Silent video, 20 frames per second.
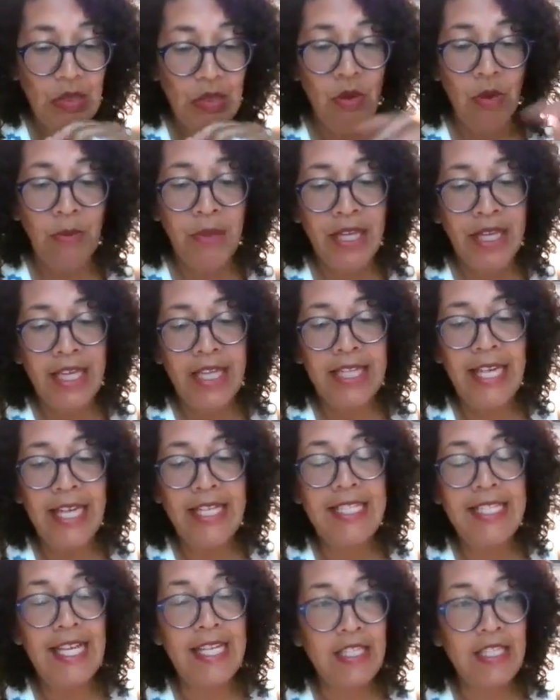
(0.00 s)
When we can
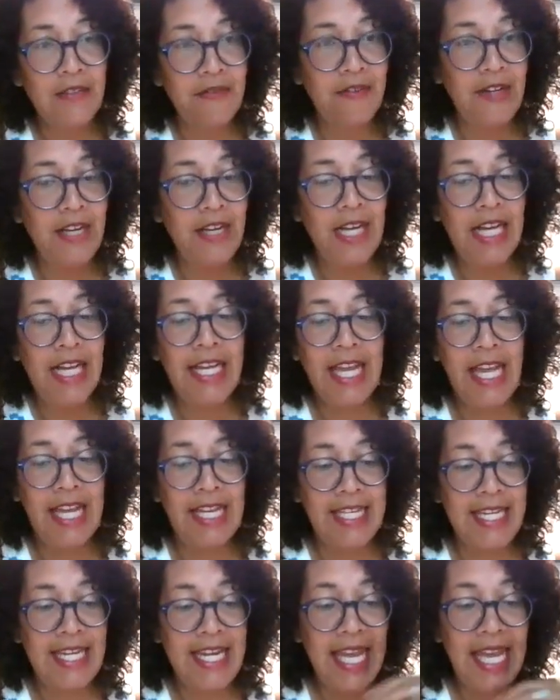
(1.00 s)
identify
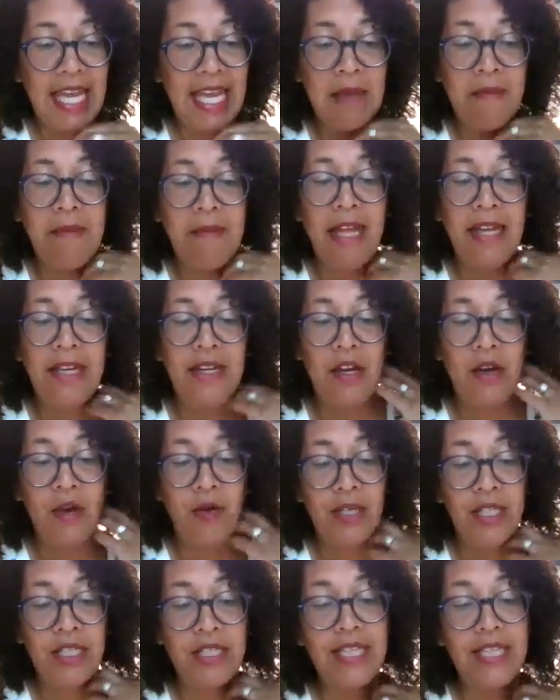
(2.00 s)
and name and
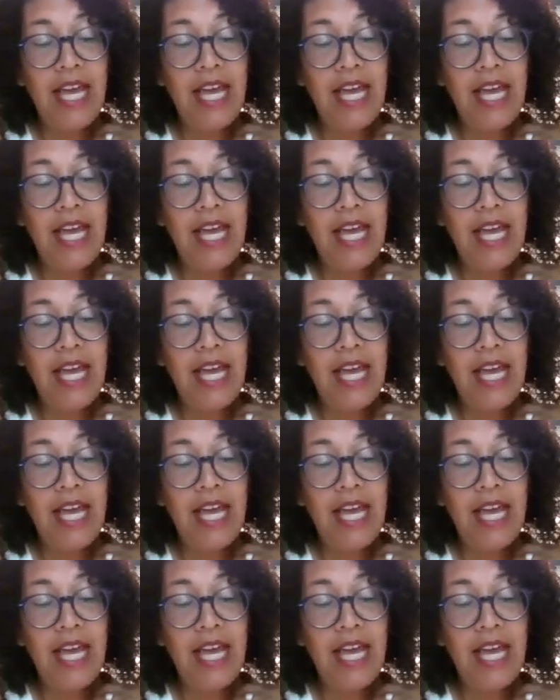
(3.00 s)
notice